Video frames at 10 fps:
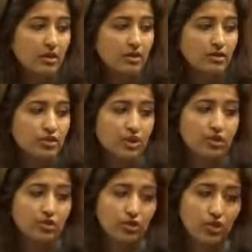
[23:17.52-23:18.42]

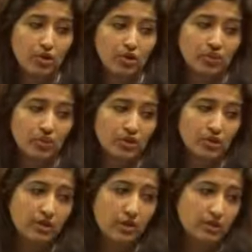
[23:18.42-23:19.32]
International Law
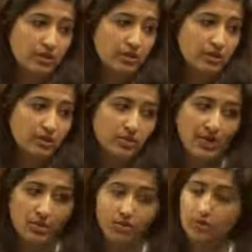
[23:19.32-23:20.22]
Commission articles on
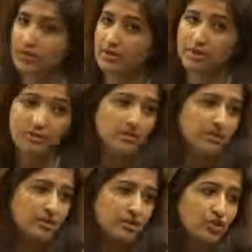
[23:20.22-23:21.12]
national state
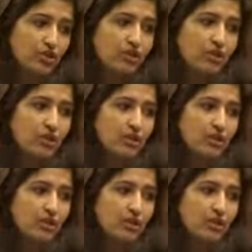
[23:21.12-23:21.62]
succession.